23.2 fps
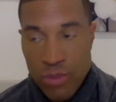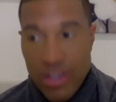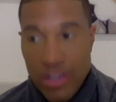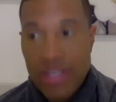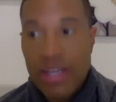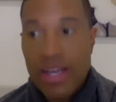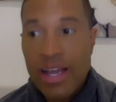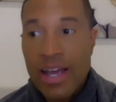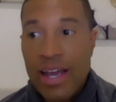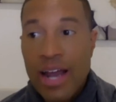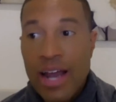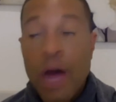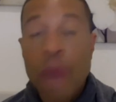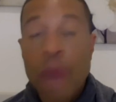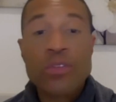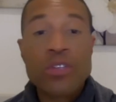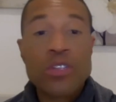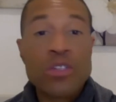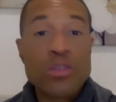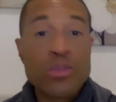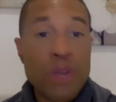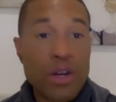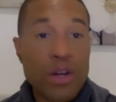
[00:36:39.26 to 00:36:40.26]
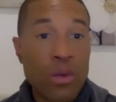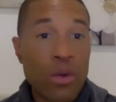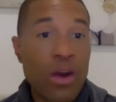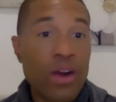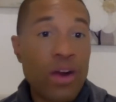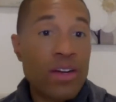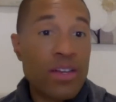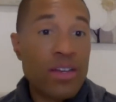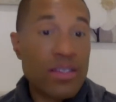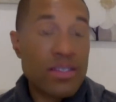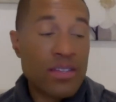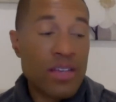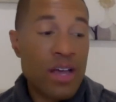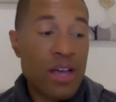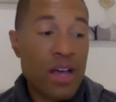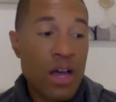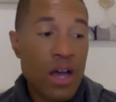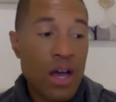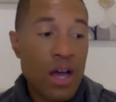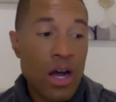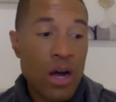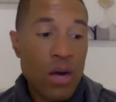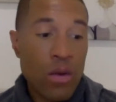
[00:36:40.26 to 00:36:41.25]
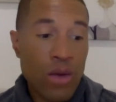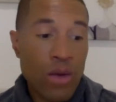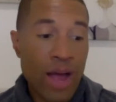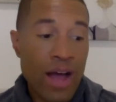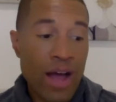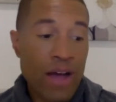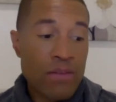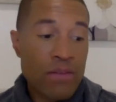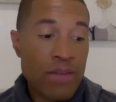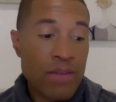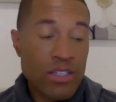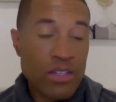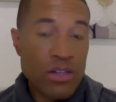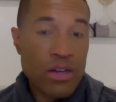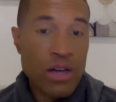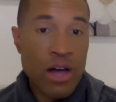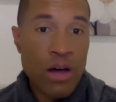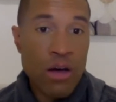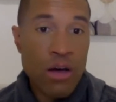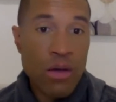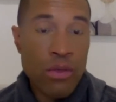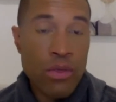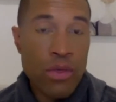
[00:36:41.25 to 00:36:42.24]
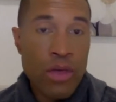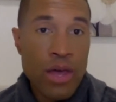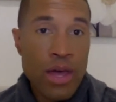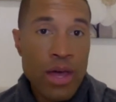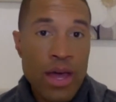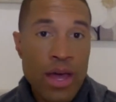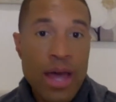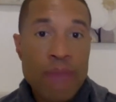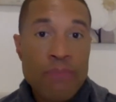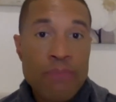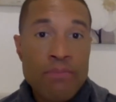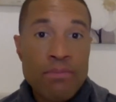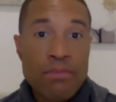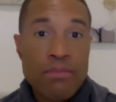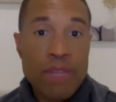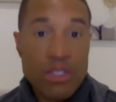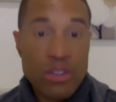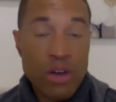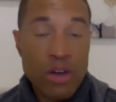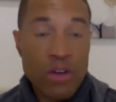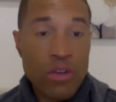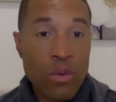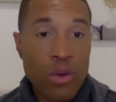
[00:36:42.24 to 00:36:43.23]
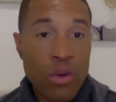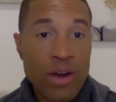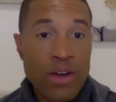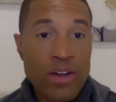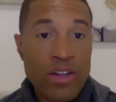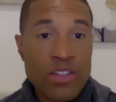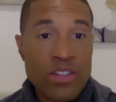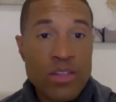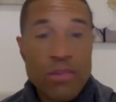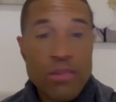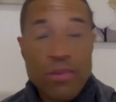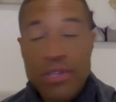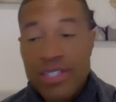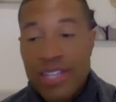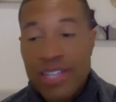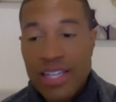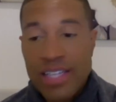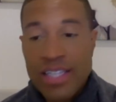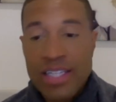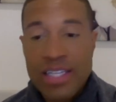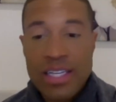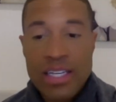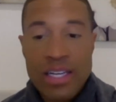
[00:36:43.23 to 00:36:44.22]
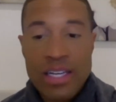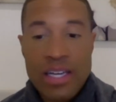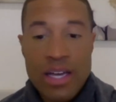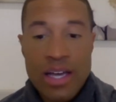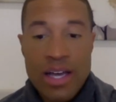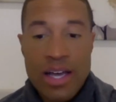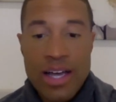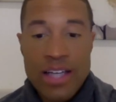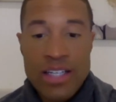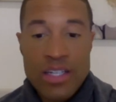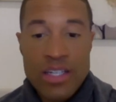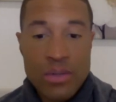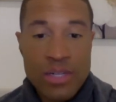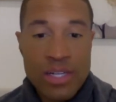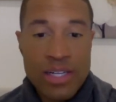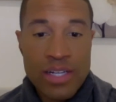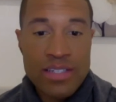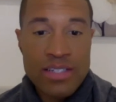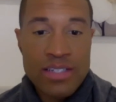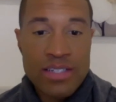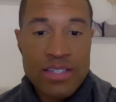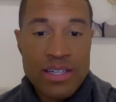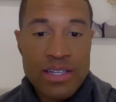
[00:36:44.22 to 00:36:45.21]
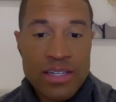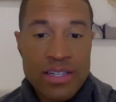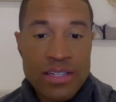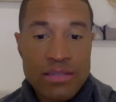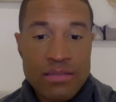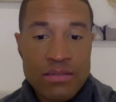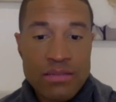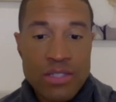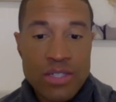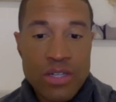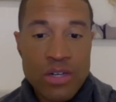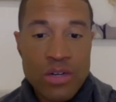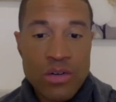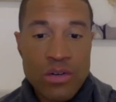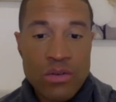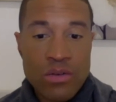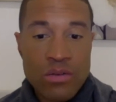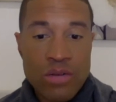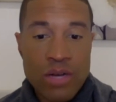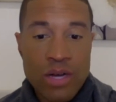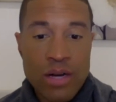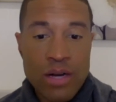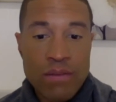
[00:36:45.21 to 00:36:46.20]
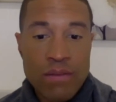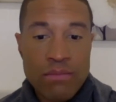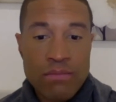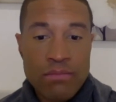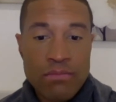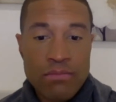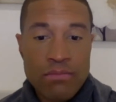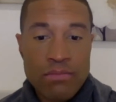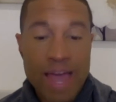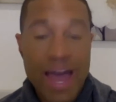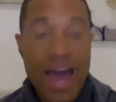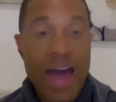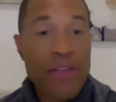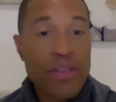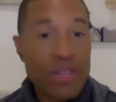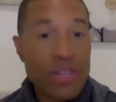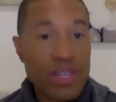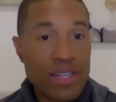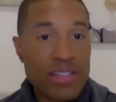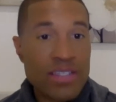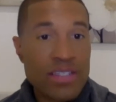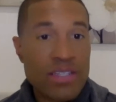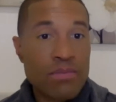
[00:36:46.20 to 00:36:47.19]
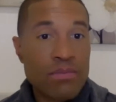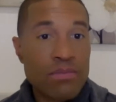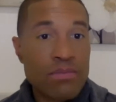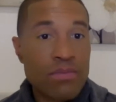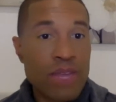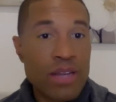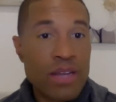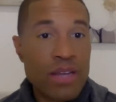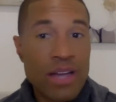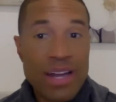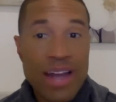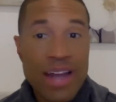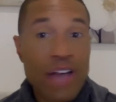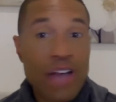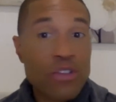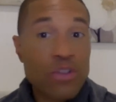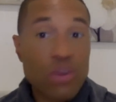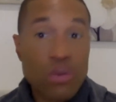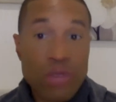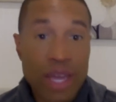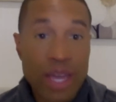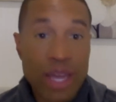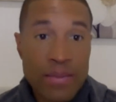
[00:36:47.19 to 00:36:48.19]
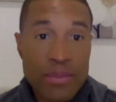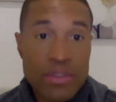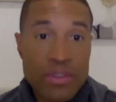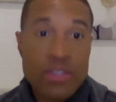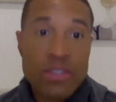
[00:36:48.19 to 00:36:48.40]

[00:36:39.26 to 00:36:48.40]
help to spread awareness around mental health and mental health awareness, particularly as it relates to, you know, athletes and household names.